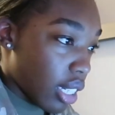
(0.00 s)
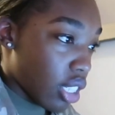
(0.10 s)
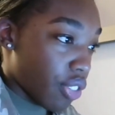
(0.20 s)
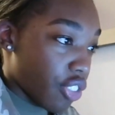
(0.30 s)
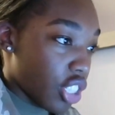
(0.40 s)
I
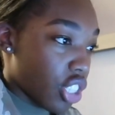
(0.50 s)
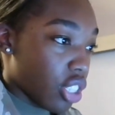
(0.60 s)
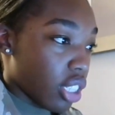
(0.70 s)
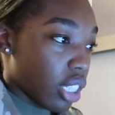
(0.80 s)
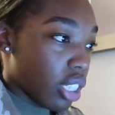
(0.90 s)
just finished
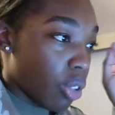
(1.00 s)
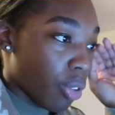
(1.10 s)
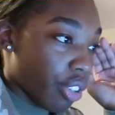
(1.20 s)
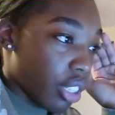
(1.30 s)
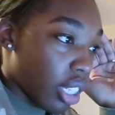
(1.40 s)
Le
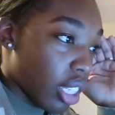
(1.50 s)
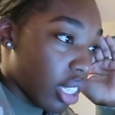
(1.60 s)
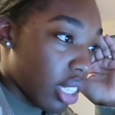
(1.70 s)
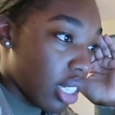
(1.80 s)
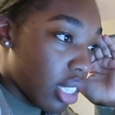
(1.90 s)
ordering
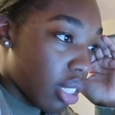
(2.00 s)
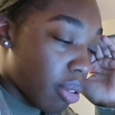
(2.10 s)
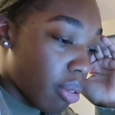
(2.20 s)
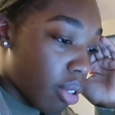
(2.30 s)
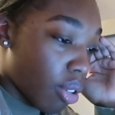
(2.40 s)
Leland's
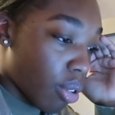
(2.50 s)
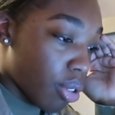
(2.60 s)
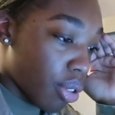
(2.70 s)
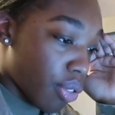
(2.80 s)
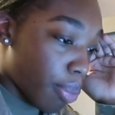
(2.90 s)

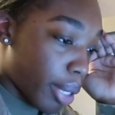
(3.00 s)
groceries for